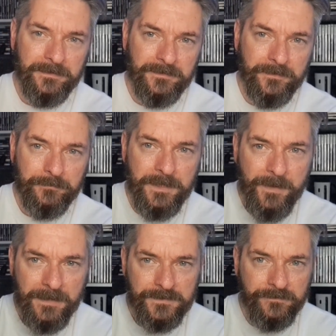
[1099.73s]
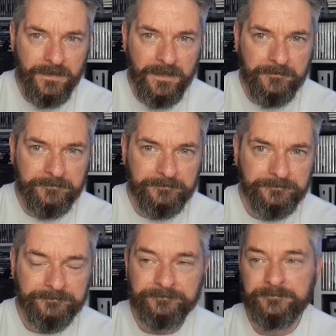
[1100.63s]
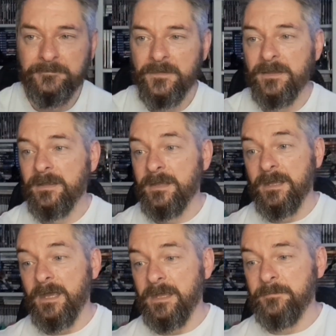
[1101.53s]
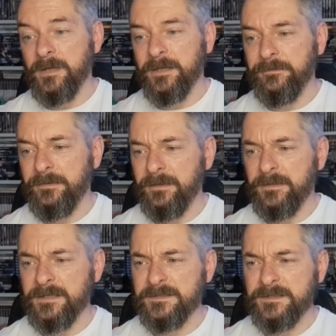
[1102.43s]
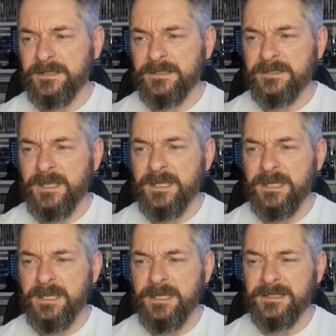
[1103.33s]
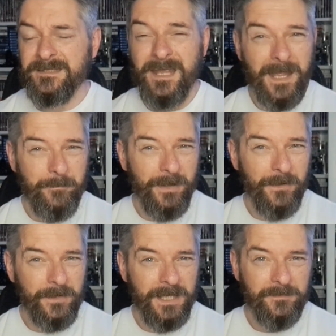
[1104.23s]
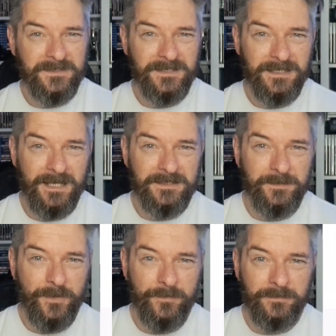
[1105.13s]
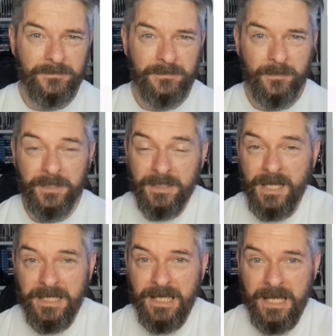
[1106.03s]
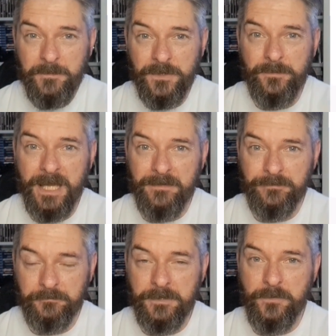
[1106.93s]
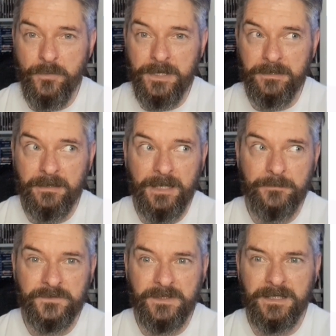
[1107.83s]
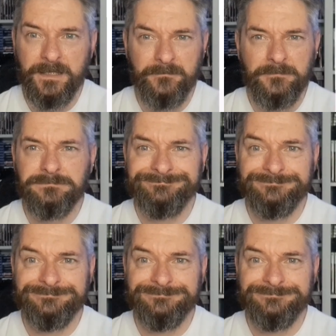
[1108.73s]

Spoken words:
£3 for that. I think this is a £10 game in CEX at the moment. I mean, any GameCube game for £3, I was thinking,